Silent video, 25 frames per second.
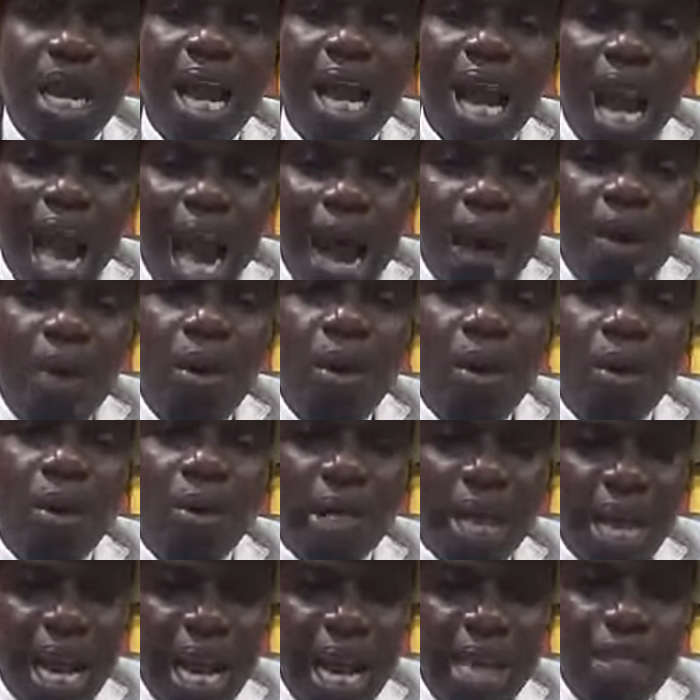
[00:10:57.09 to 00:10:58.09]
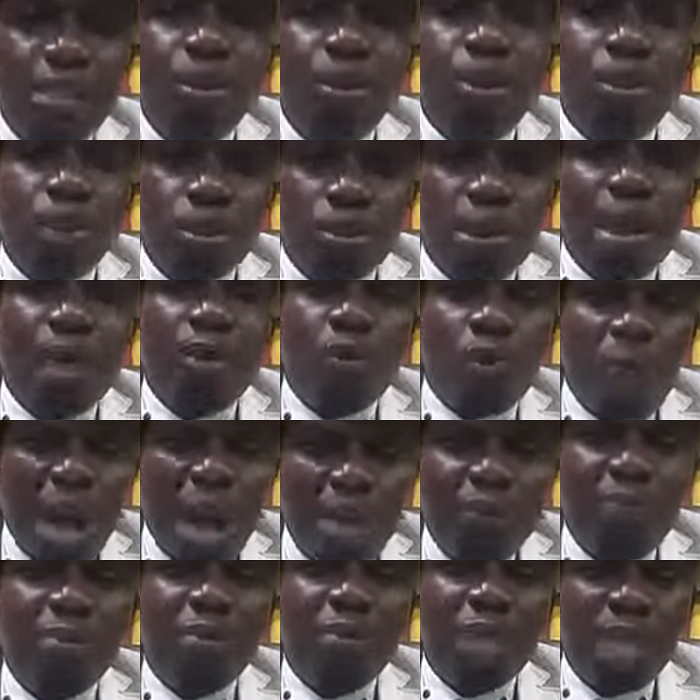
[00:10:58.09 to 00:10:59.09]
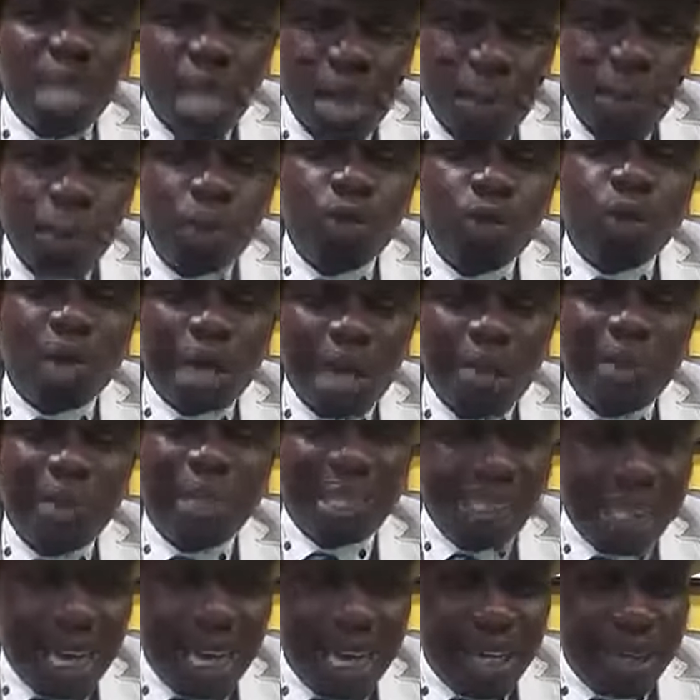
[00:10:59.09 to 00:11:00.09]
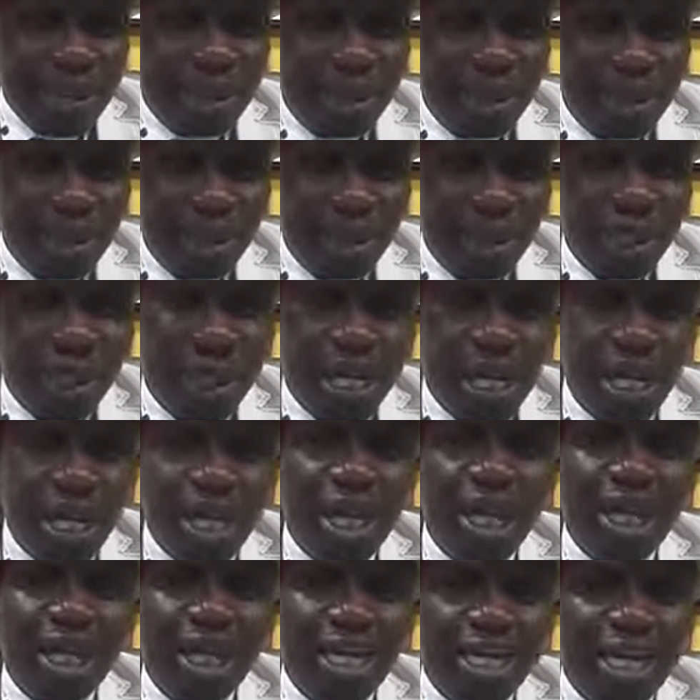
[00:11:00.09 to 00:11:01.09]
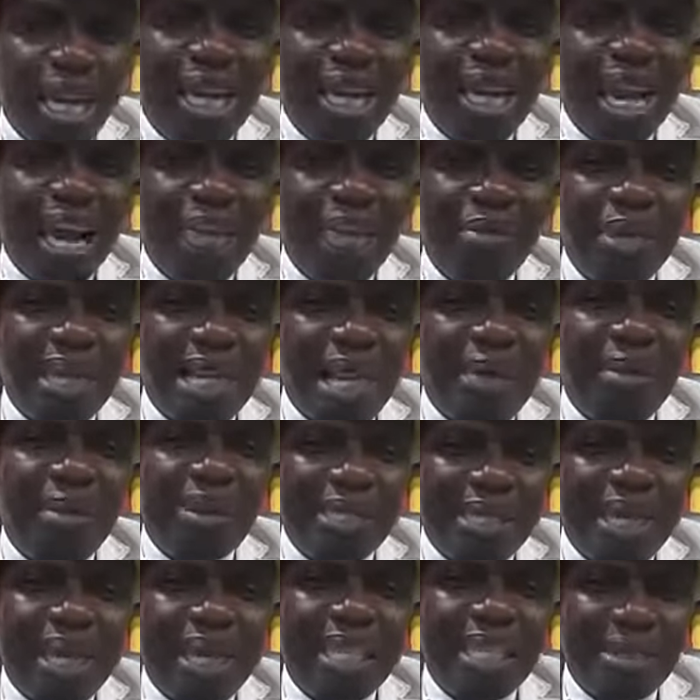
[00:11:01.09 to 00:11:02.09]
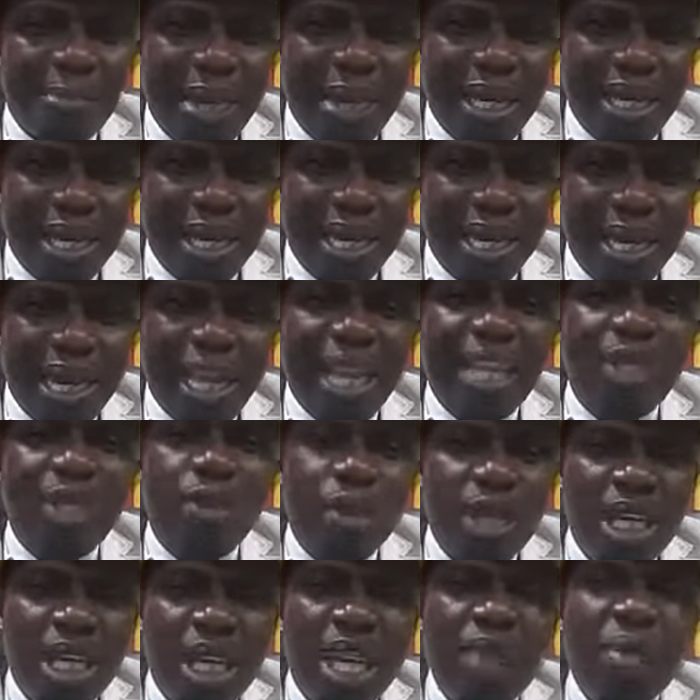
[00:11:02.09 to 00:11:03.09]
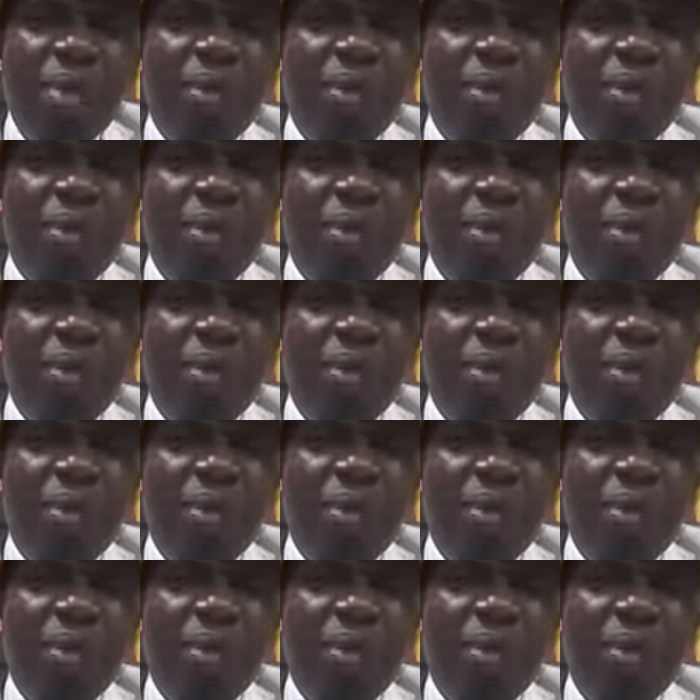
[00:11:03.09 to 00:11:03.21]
How on earth should my wife be able to come and tell you that I've become a sex maniac and you give me